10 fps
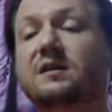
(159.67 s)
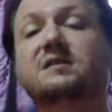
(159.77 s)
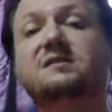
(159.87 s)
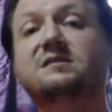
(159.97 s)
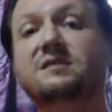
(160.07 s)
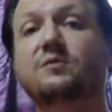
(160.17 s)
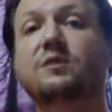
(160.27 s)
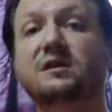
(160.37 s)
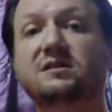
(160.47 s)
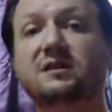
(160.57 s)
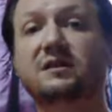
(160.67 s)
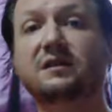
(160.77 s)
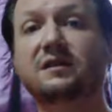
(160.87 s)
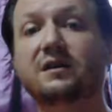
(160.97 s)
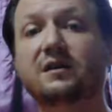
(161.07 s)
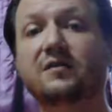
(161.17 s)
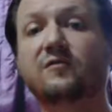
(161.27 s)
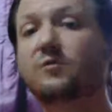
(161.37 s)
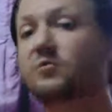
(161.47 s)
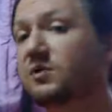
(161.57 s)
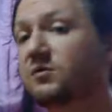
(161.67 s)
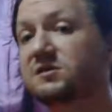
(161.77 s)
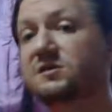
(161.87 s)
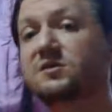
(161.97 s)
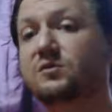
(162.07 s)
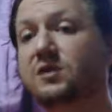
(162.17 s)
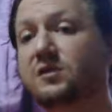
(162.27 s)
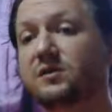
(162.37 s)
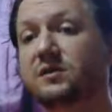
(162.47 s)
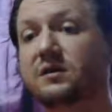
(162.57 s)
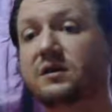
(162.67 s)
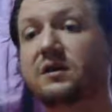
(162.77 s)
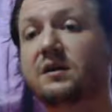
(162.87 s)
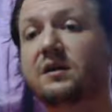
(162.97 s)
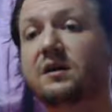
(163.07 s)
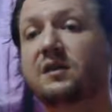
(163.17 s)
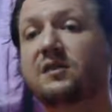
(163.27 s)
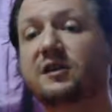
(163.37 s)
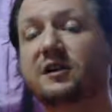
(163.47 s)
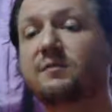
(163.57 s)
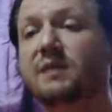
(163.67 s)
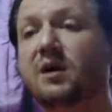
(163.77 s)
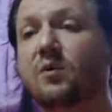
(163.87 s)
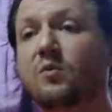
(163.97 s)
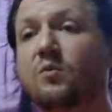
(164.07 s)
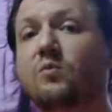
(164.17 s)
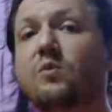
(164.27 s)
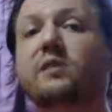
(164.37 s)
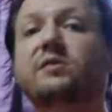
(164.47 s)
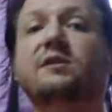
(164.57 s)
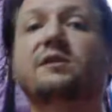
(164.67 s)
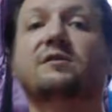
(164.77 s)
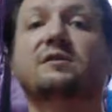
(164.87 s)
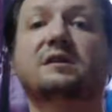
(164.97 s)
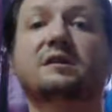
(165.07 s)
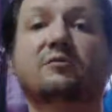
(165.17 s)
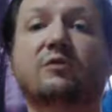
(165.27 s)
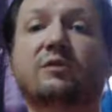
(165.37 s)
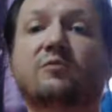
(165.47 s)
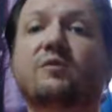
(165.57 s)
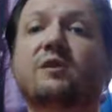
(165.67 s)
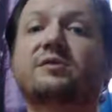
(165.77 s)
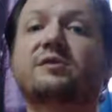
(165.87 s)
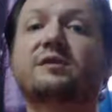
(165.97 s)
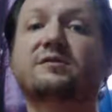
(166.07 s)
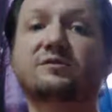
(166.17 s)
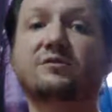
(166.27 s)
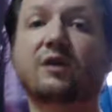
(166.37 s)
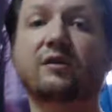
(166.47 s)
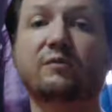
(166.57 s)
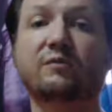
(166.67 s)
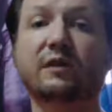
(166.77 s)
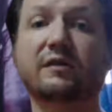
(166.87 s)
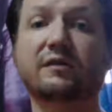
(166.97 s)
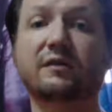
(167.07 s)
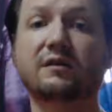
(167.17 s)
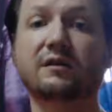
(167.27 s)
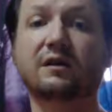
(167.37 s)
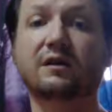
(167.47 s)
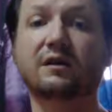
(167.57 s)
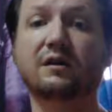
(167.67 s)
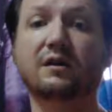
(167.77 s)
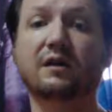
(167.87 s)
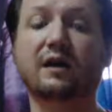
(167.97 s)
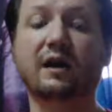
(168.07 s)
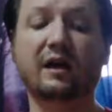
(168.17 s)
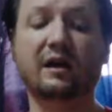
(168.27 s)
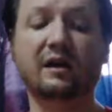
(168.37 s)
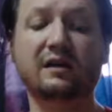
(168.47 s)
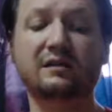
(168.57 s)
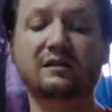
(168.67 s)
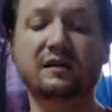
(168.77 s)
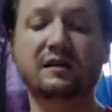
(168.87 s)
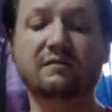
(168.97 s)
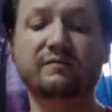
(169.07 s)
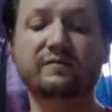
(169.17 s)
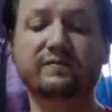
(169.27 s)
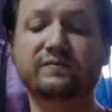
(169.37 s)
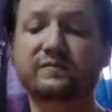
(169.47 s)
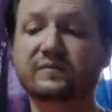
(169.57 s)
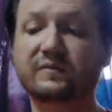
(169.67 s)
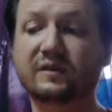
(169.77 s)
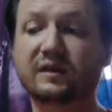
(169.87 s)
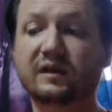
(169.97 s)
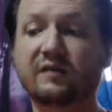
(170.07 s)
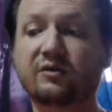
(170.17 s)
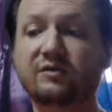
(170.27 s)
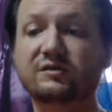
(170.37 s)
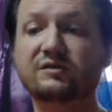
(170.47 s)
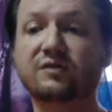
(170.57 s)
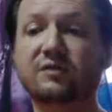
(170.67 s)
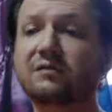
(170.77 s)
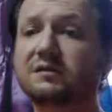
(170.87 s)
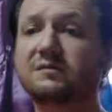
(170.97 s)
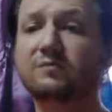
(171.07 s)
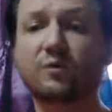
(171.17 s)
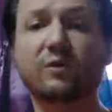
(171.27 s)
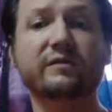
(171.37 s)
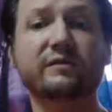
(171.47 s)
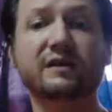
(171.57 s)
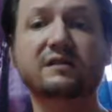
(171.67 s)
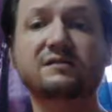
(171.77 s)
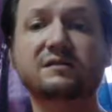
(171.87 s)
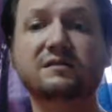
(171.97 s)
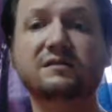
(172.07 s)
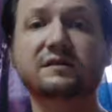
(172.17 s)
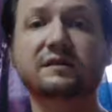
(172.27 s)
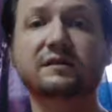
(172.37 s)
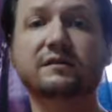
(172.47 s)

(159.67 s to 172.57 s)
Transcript: consideration from one Christian to another, thinking about what they're dealing with and what they're struggling with. And if there's a struggle, it's worth taking seriously.